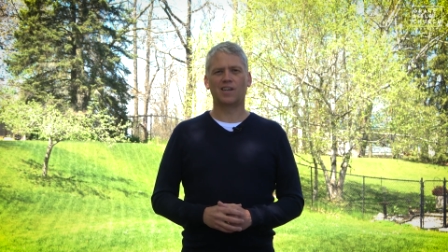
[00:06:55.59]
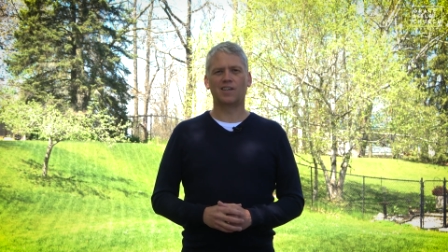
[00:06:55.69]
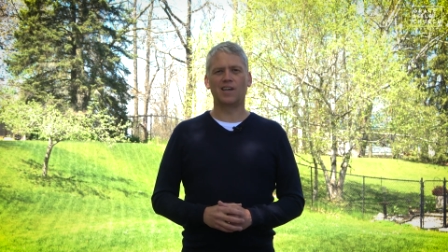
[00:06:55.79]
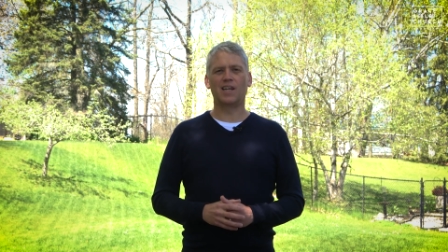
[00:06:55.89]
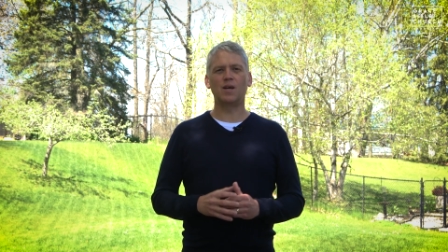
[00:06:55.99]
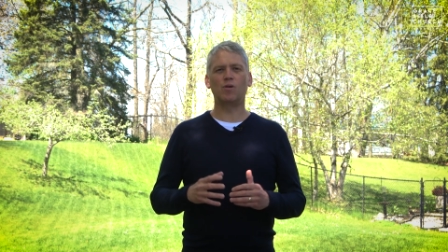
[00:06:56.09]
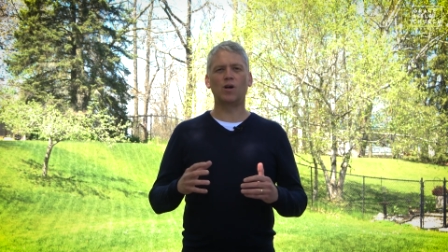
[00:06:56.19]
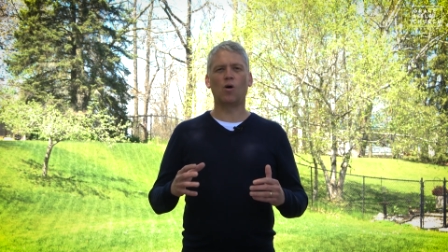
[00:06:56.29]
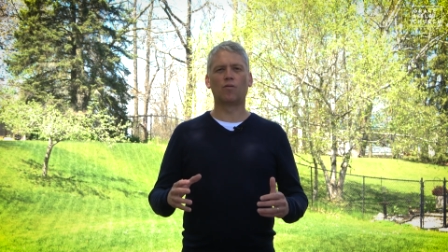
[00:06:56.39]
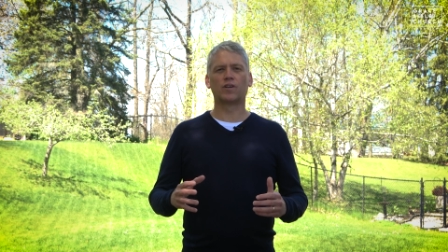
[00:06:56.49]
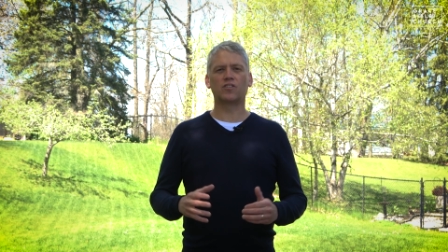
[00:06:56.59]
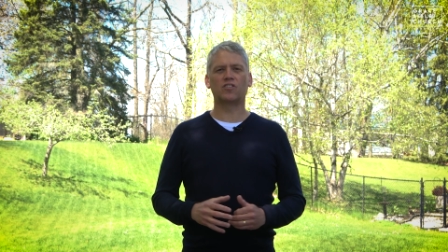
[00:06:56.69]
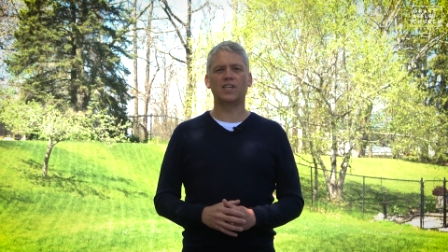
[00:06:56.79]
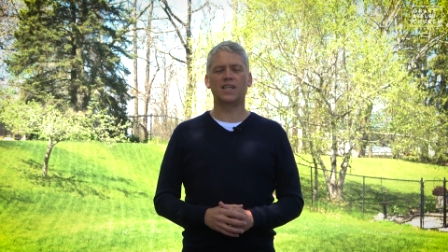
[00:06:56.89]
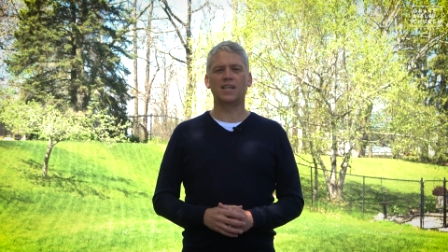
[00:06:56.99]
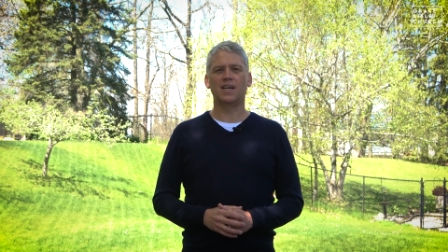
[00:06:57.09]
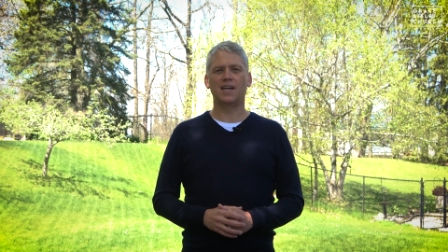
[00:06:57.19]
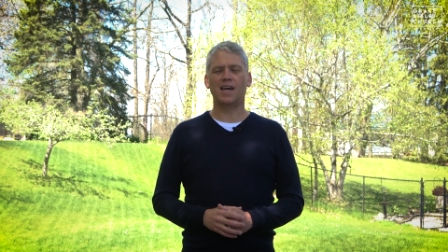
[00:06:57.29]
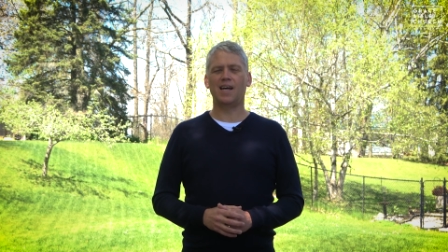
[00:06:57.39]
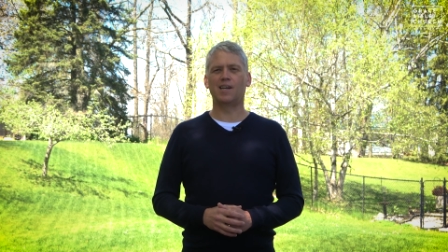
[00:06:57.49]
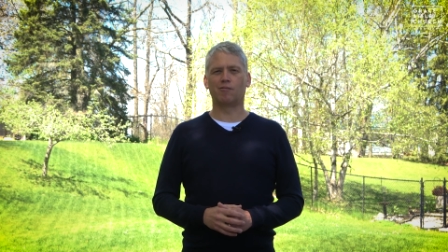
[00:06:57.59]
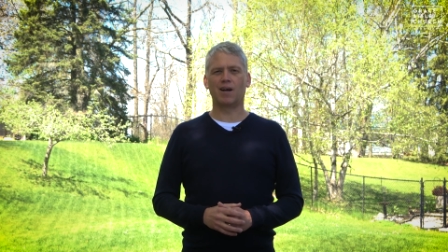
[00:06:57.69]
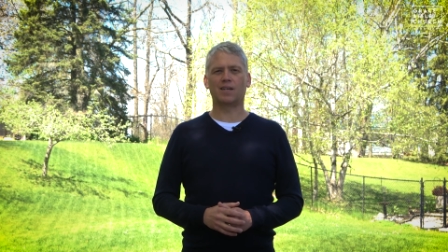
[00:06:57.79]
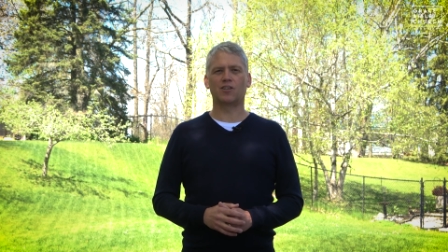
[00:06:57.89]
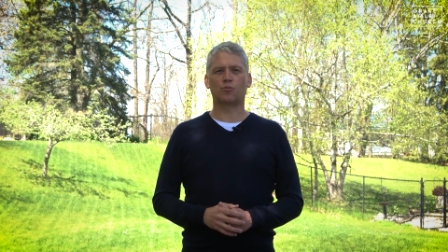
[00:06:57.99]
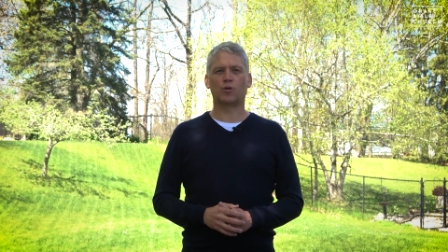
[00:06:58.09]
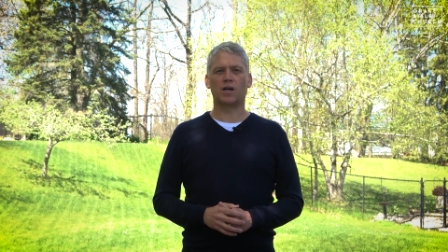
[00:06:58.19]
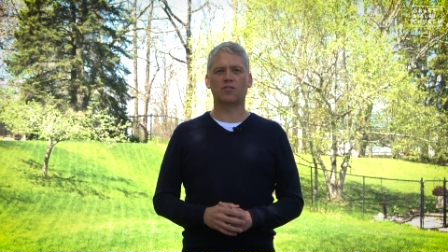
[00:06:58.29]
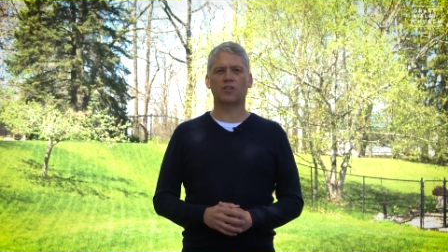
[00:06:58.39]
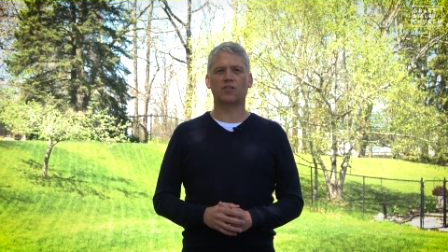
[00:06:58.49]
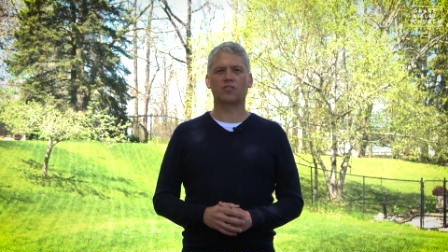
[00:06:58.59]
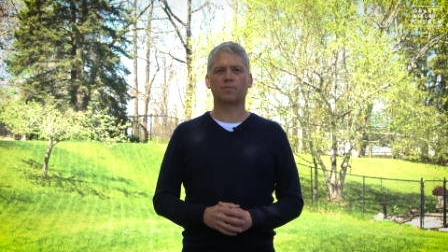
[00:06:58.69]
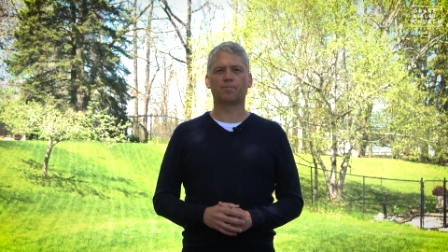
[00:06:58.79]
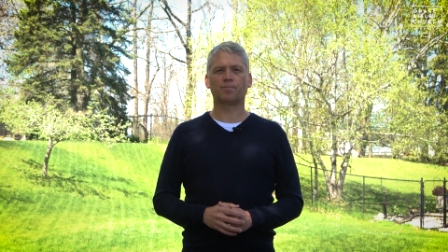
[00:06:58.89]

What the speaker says: that He would oversee and direct this process.